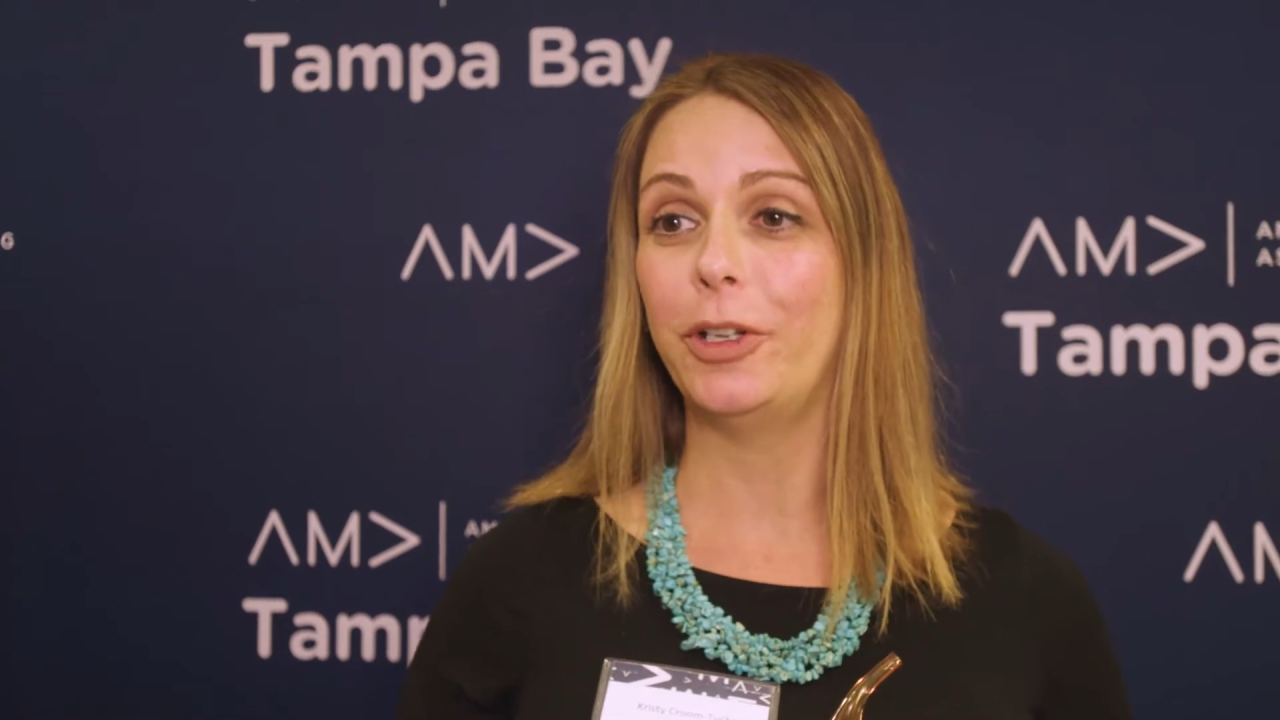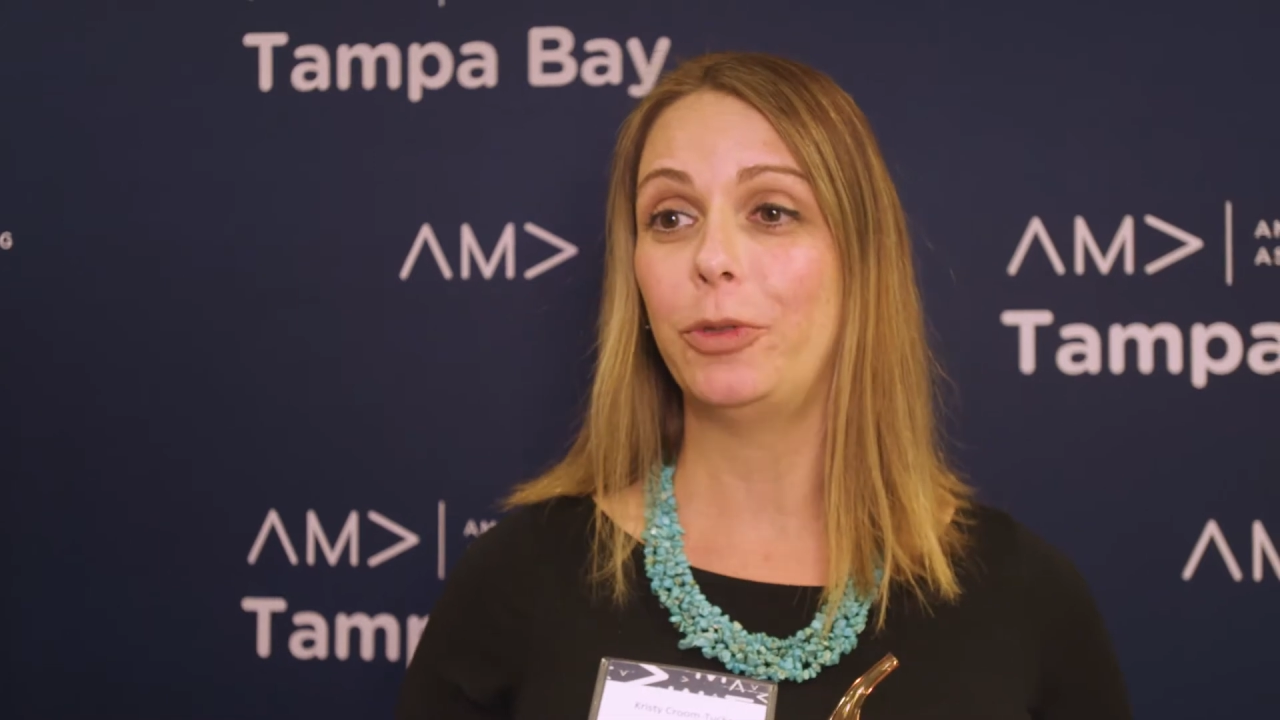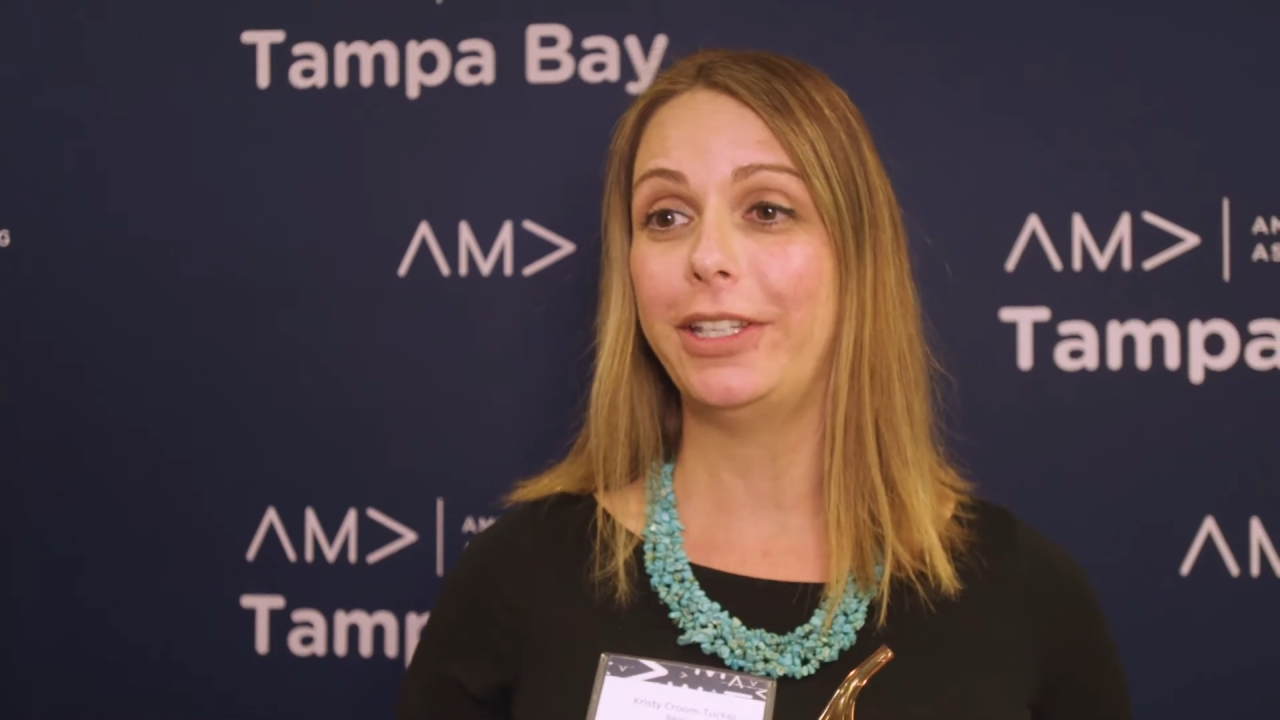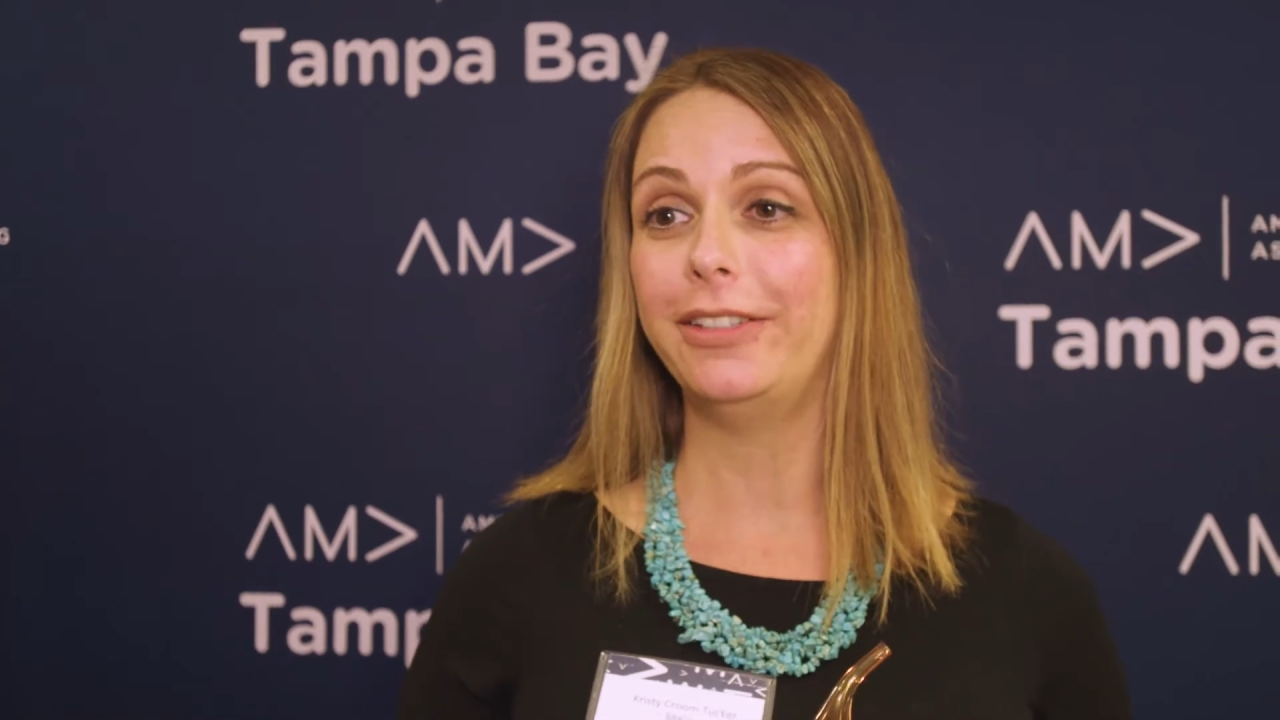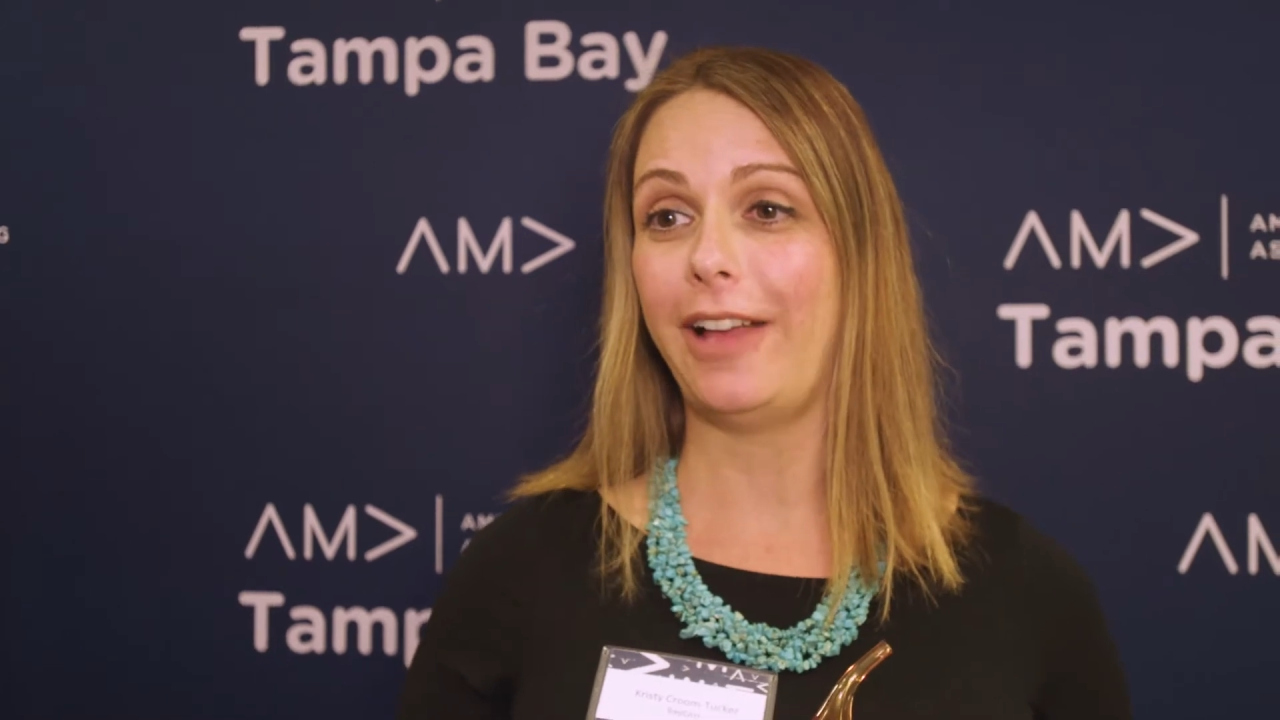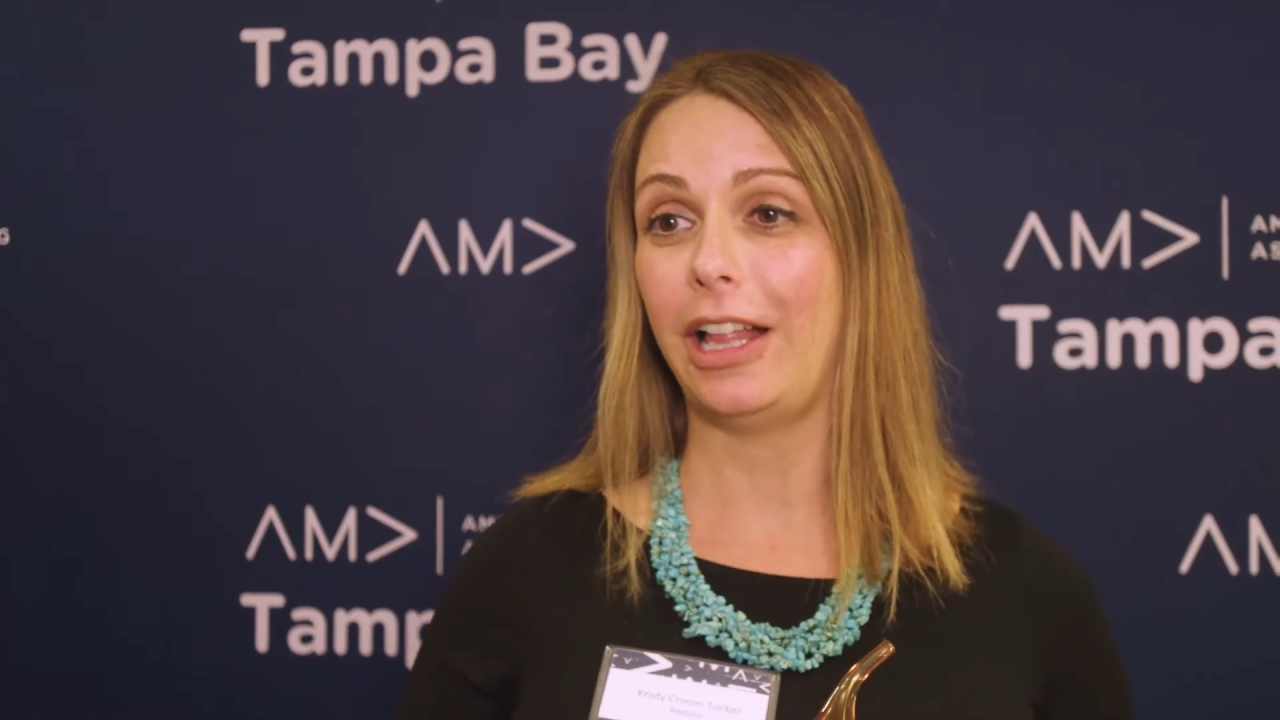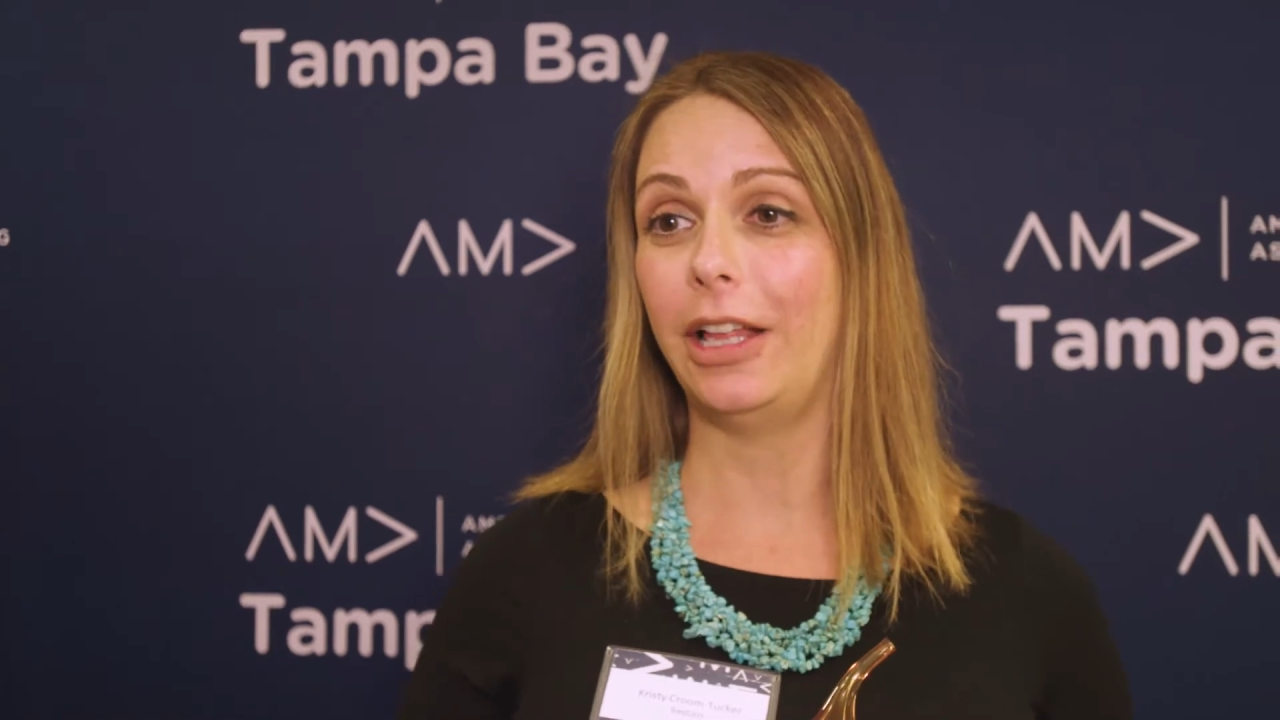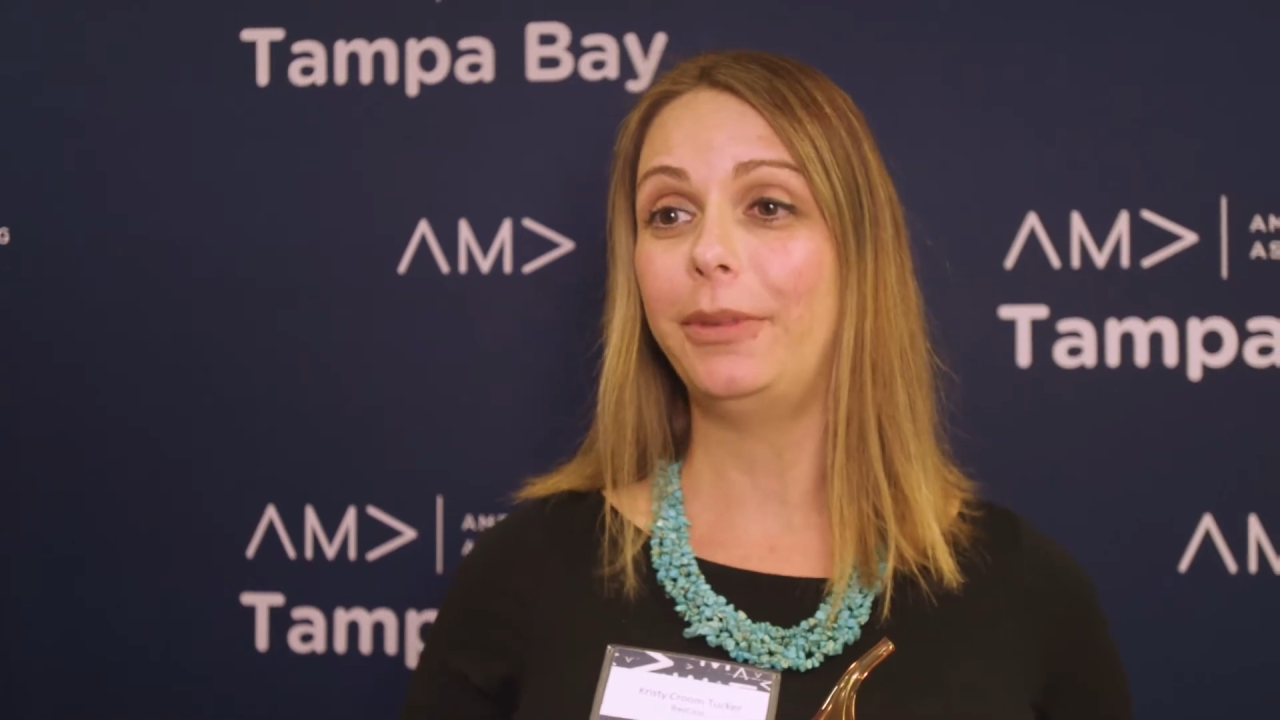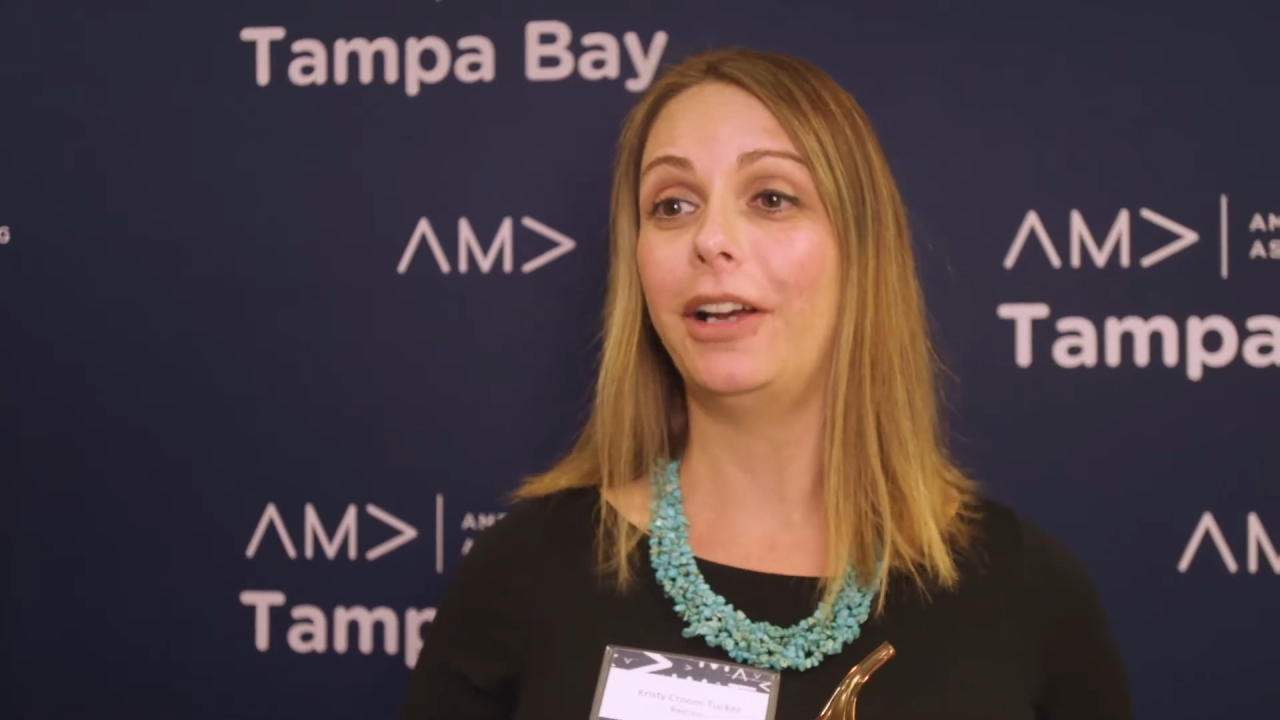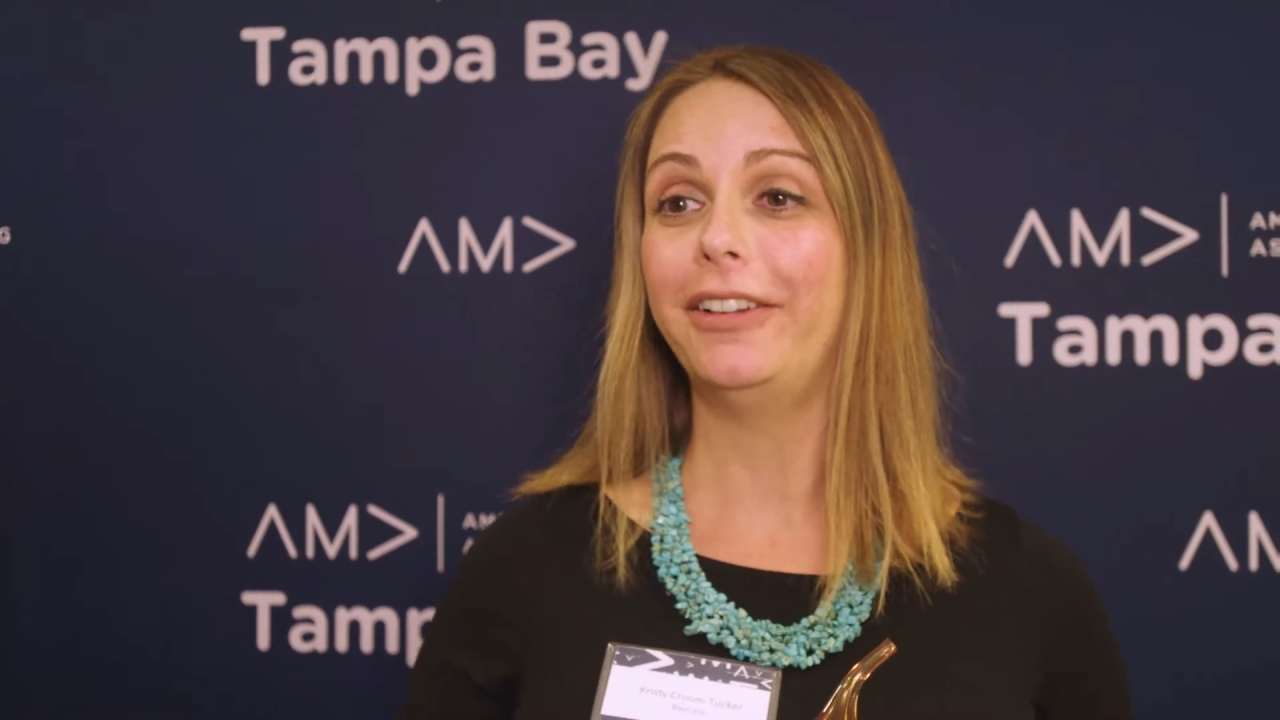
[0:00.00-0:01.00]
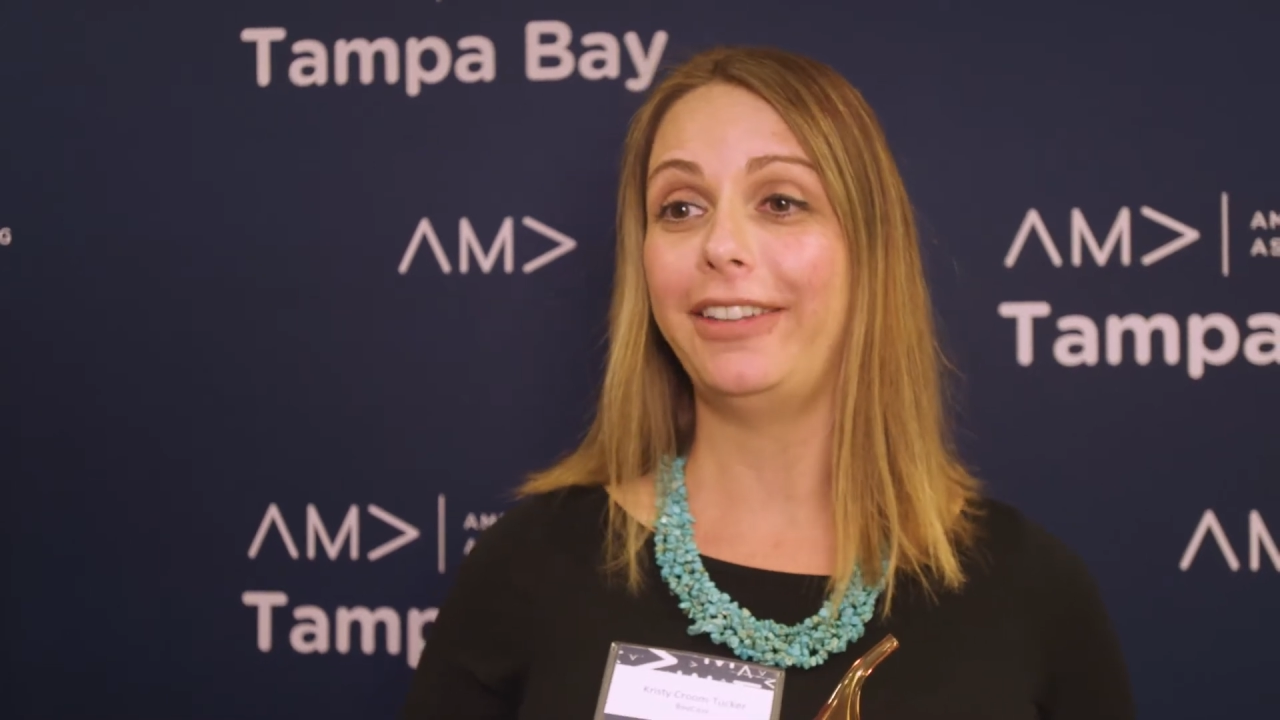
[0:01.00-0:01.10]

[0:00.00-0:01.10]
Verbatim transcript: which we developed